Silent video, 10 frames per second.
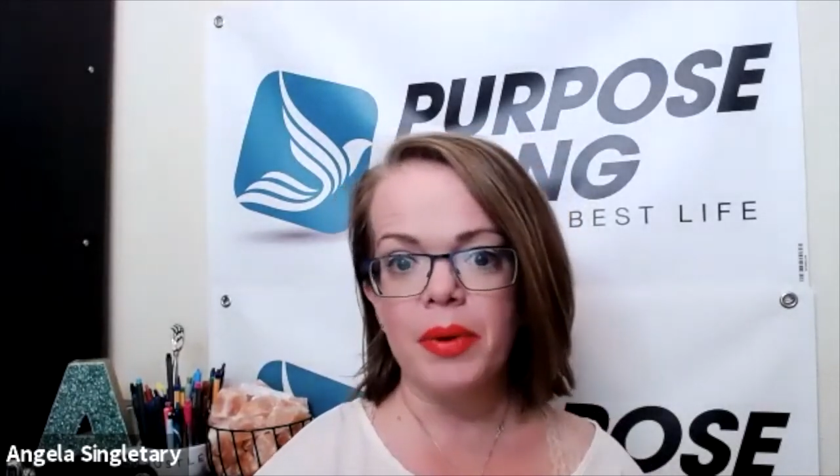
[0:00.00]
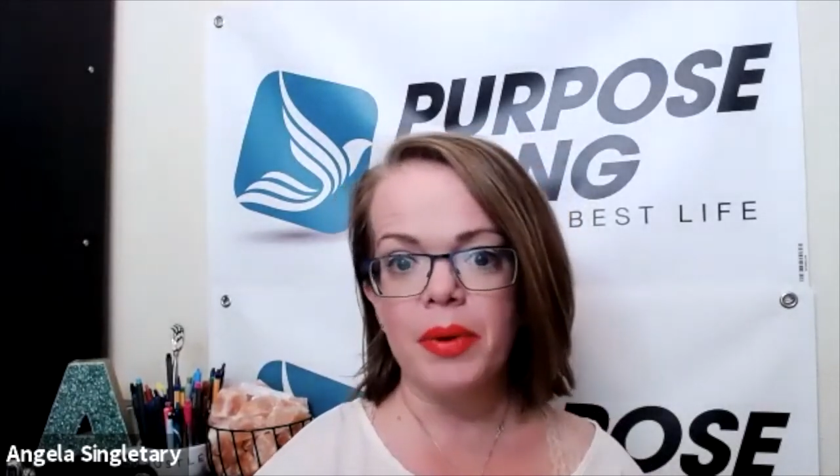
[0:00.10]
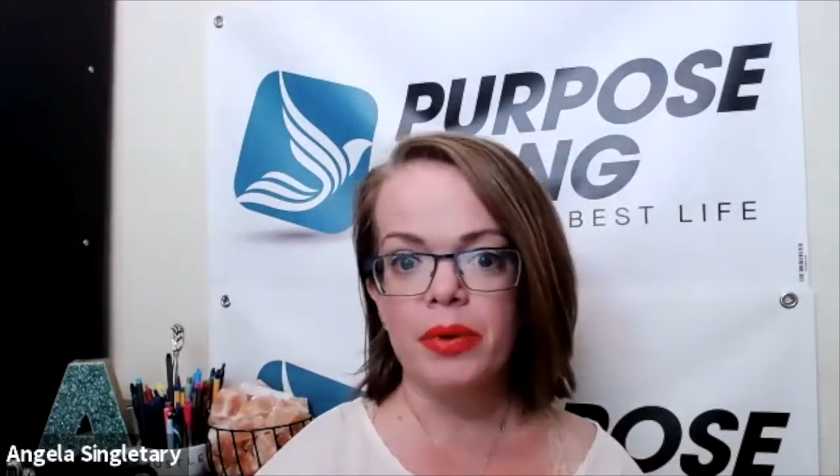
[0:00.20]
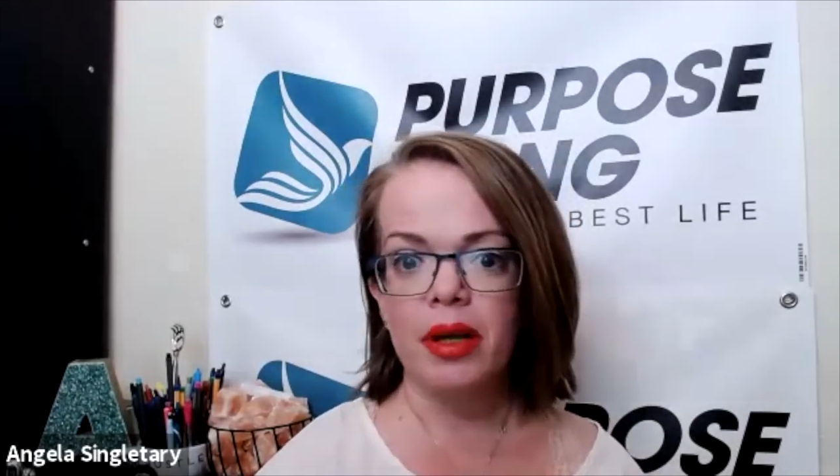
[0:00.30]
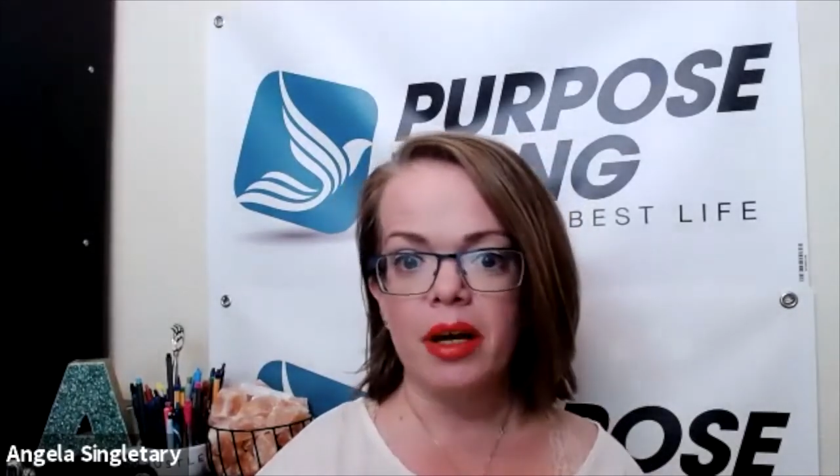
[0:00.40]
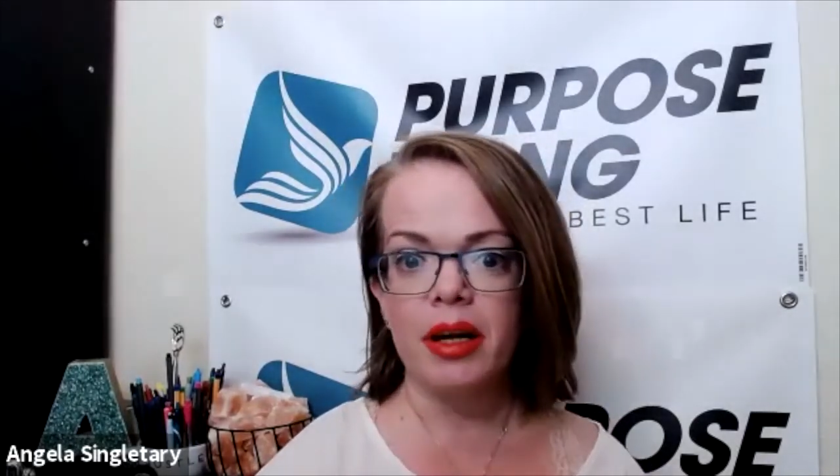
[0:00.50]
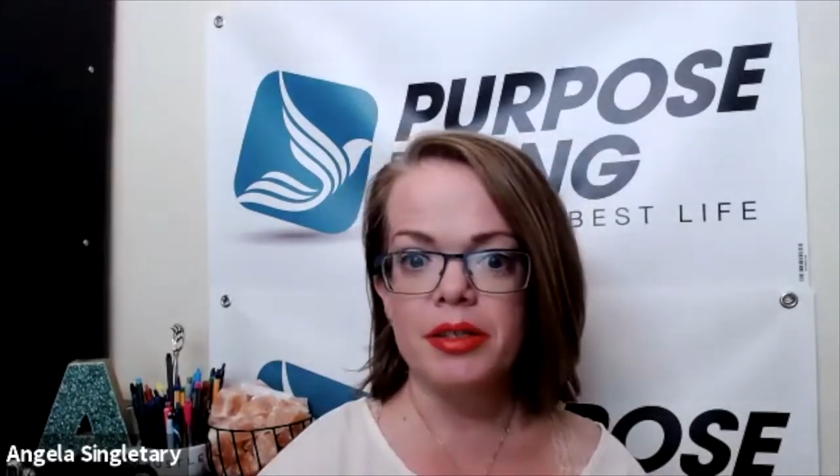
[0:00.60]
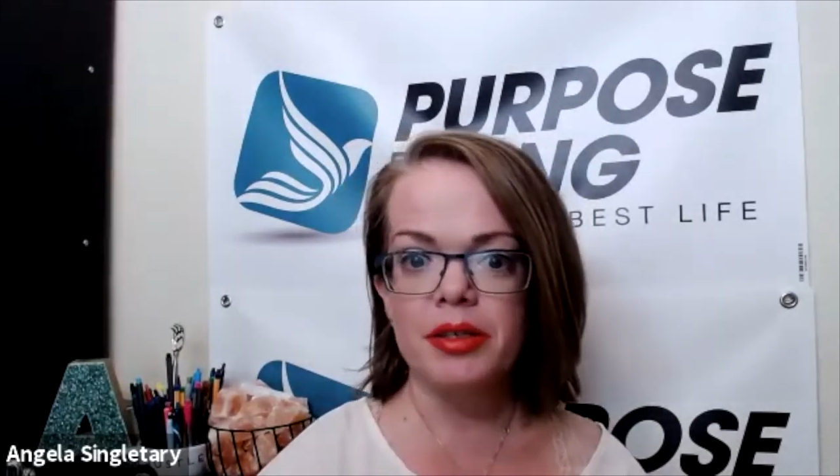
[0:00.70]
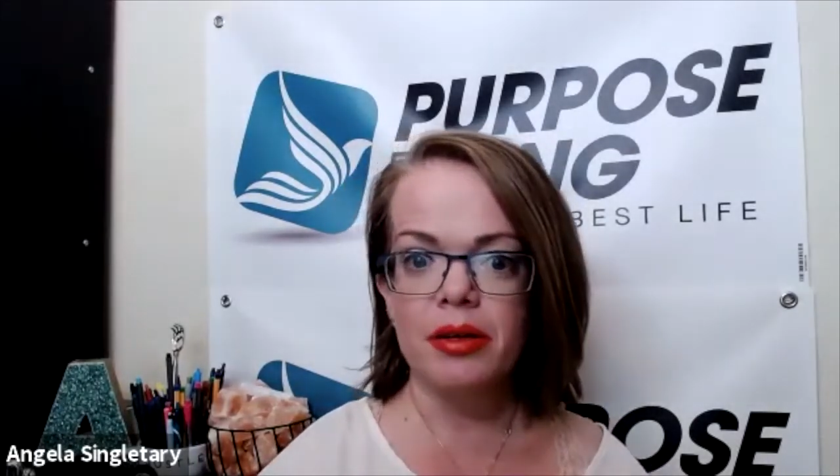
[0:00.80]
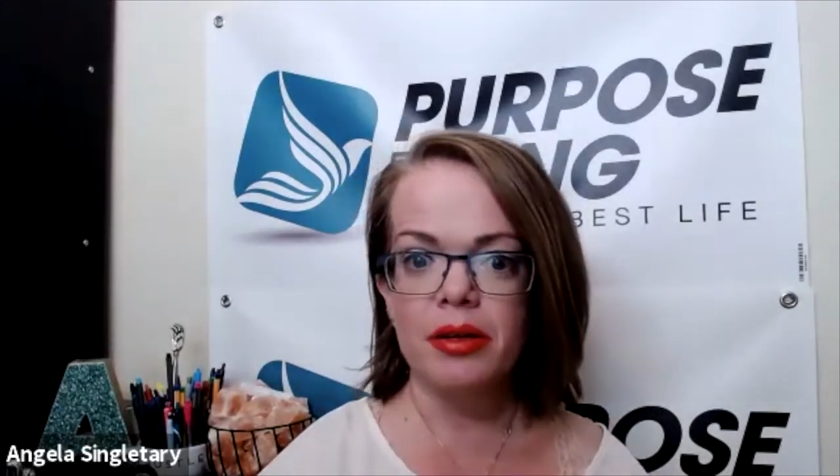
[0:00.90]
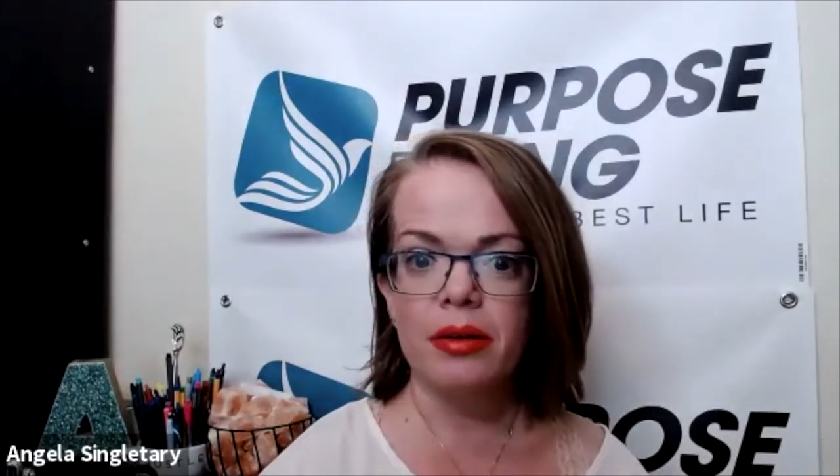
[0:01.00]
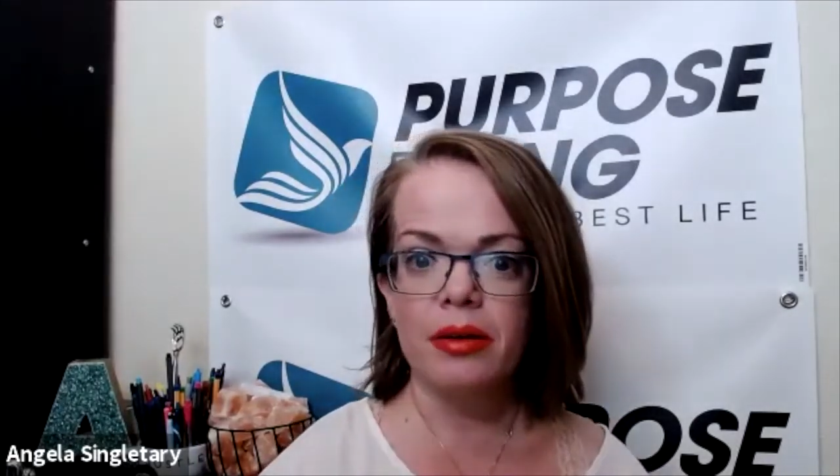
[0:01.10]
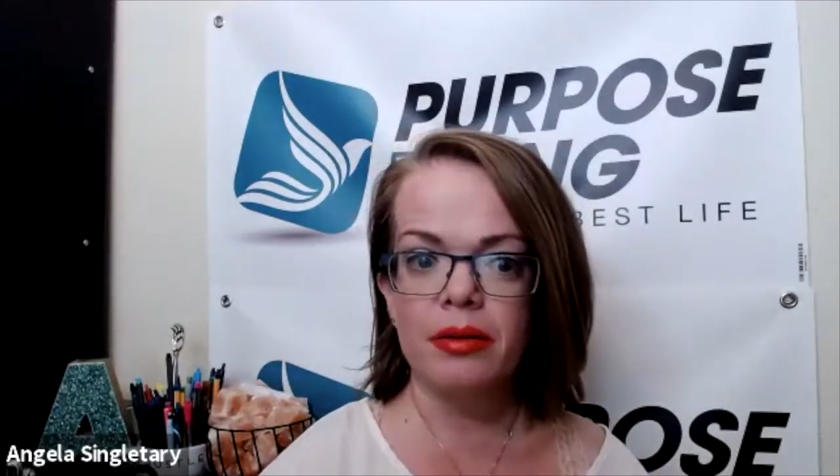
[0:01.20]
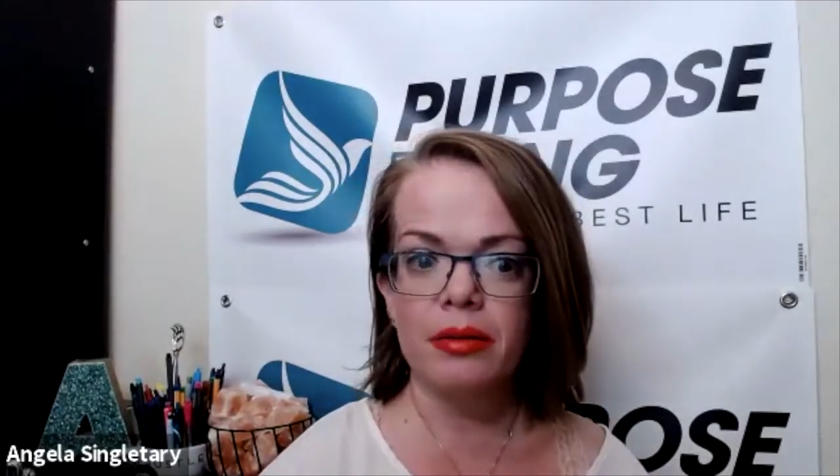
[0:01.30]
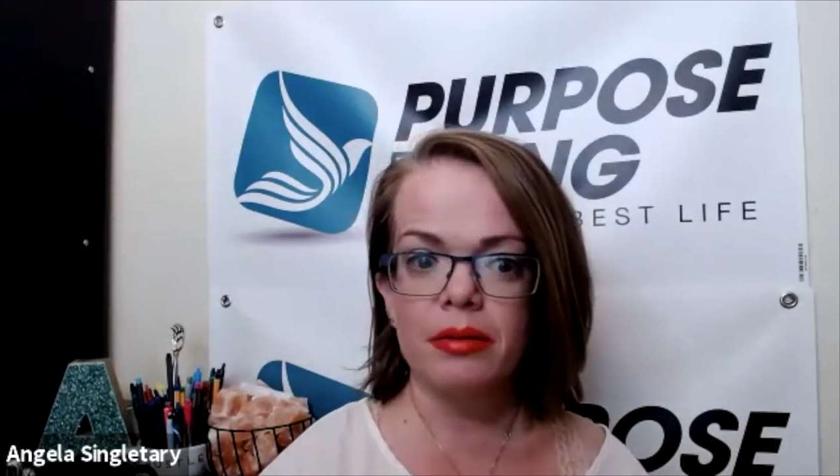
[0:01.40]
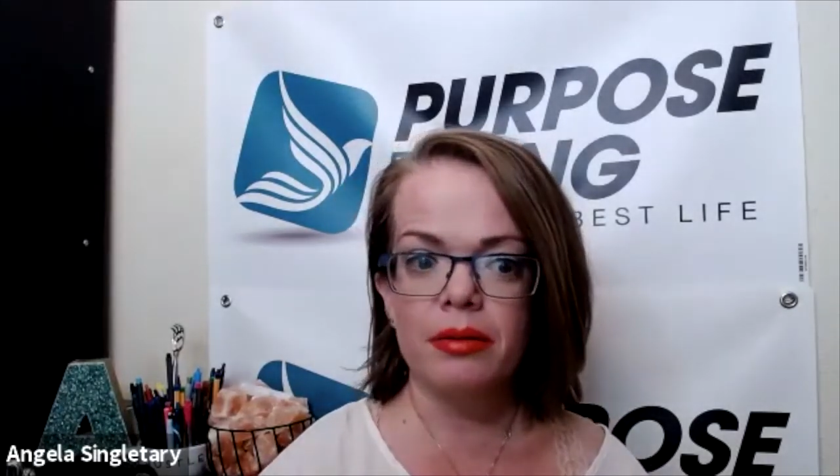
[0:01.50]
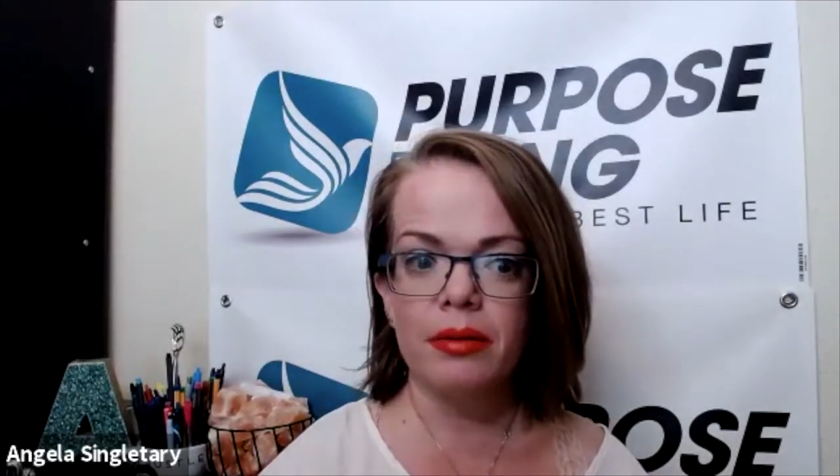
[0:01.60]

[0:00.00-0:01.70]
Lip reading: people last year